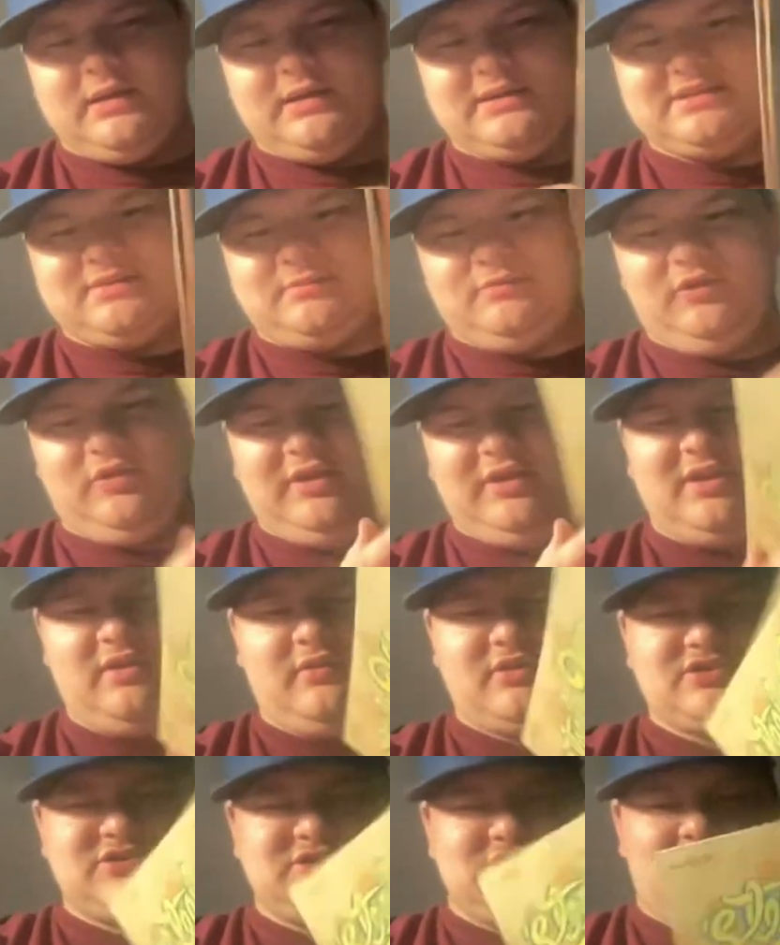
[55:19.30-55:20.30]
Some really
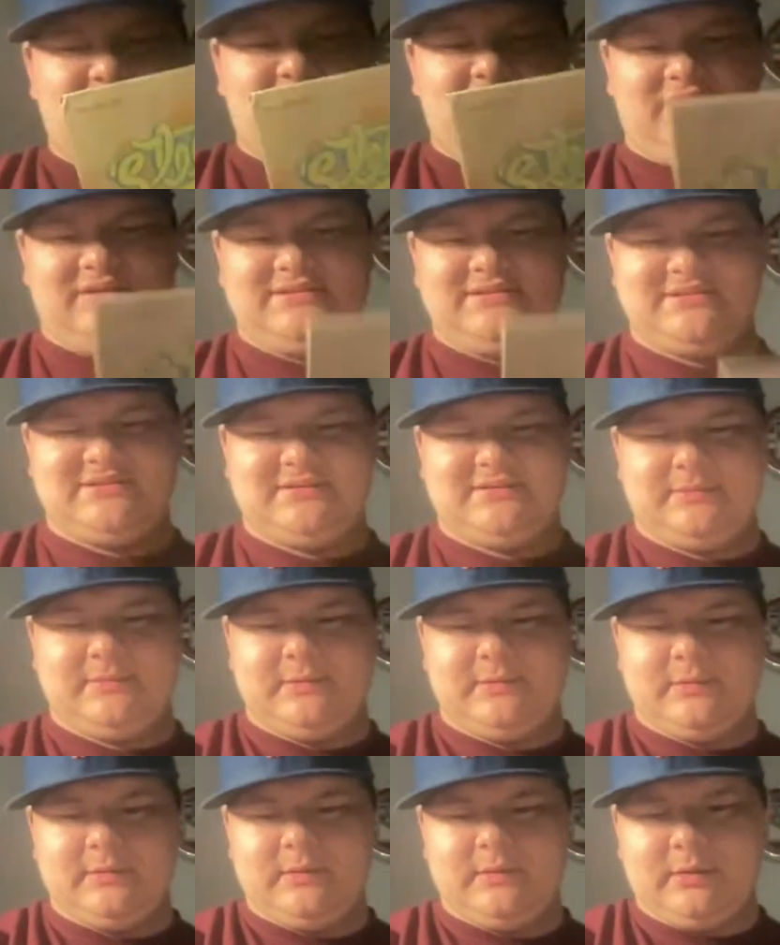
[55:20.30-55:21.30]
killer songs.
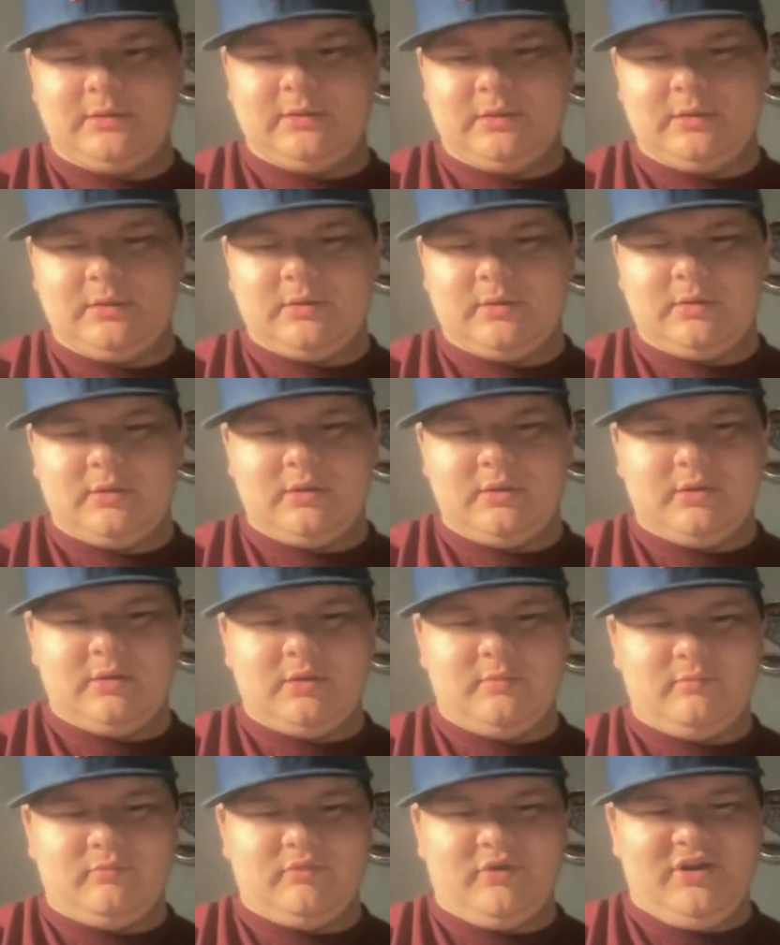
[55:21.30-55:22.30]

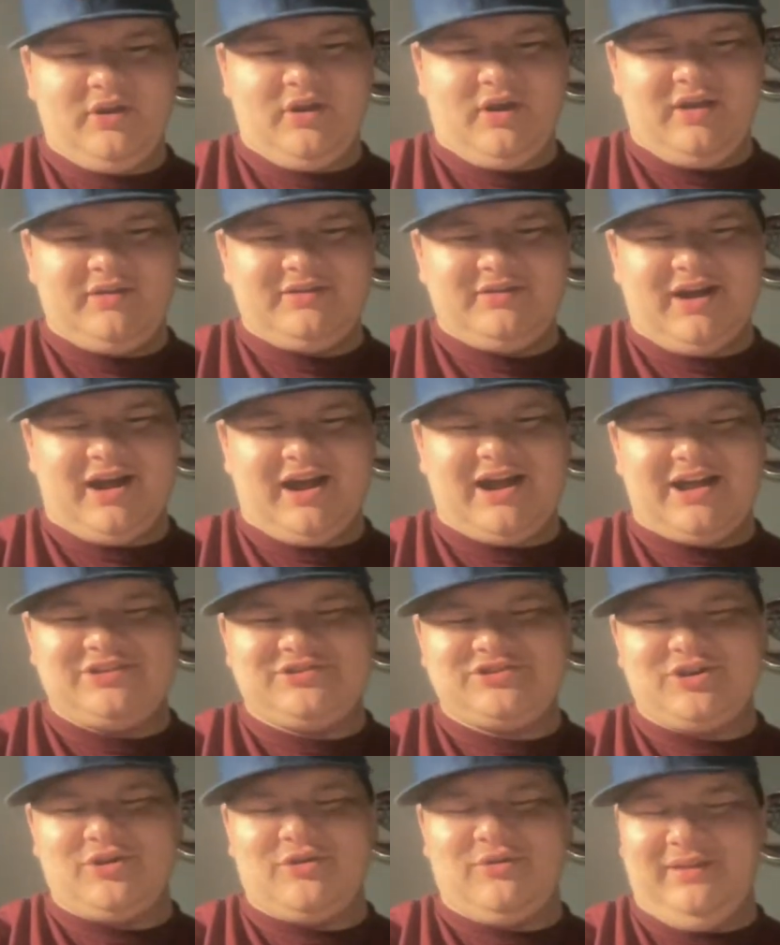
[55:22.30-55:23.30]
Bring on
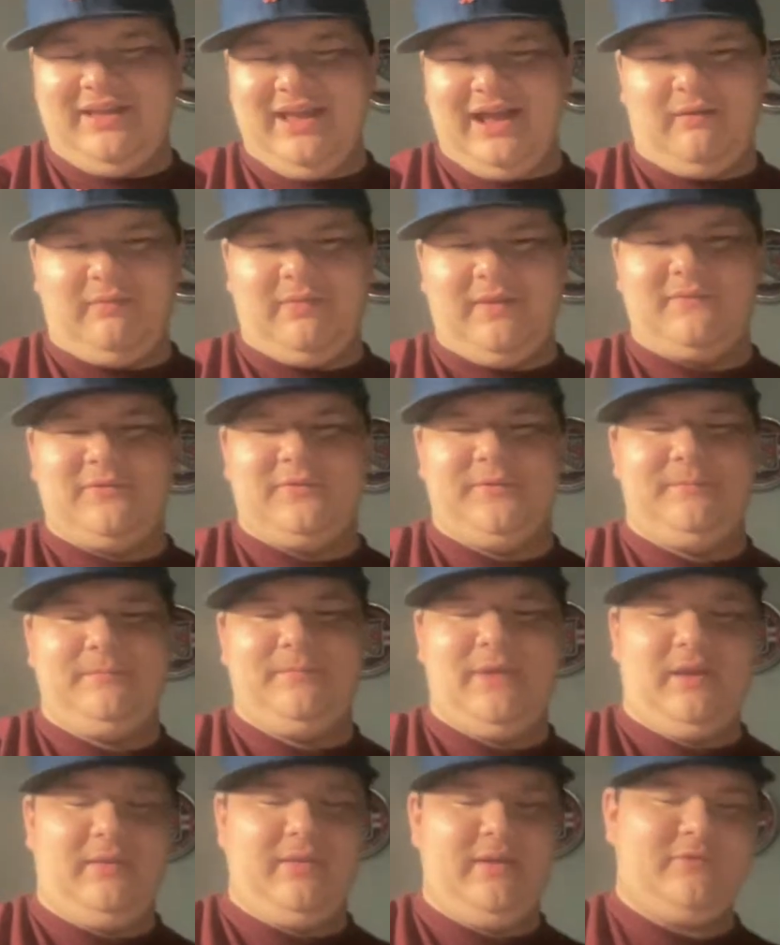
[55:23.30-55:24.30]
Gotcho. Yeah, I'll never
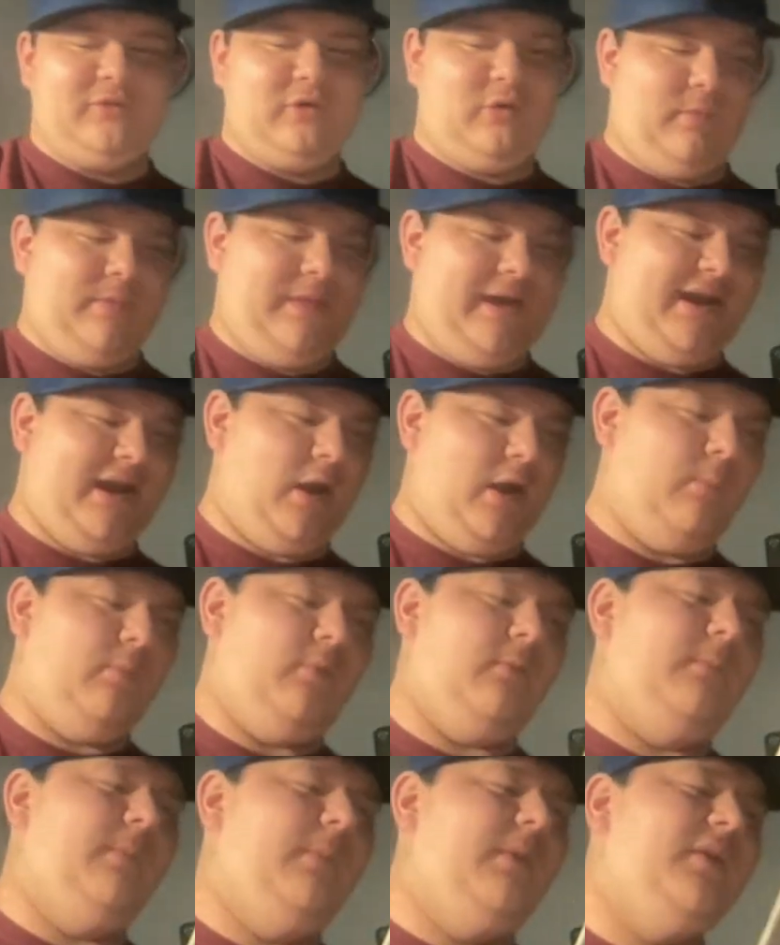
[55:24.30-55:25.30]
own that
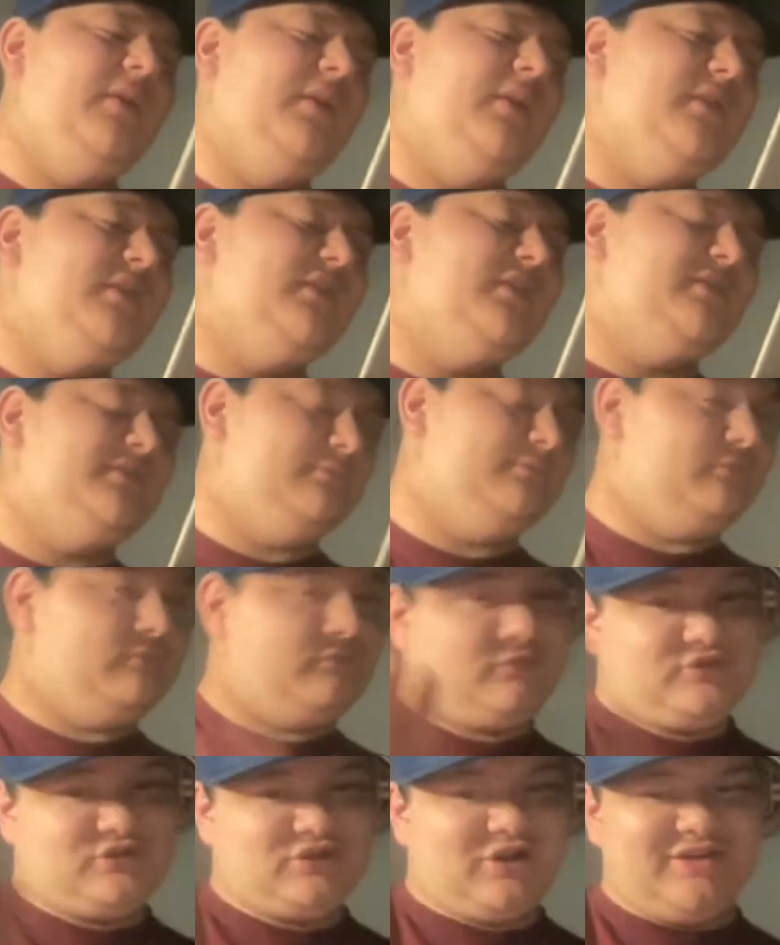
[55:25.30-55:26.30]
album.
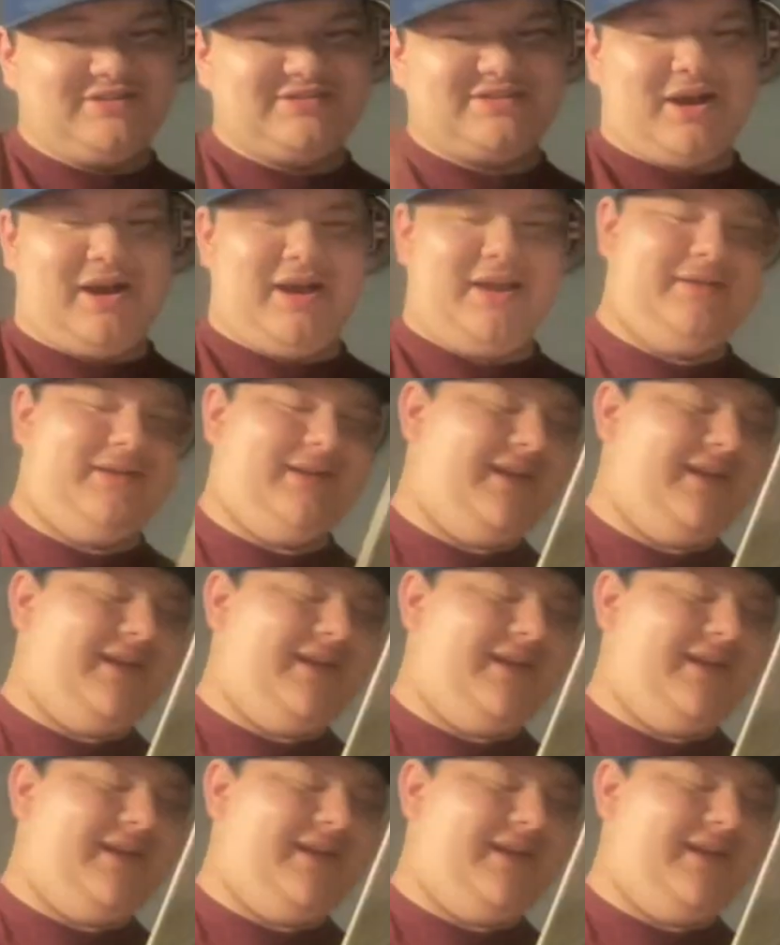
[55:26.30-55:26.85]
Sorry, Scott.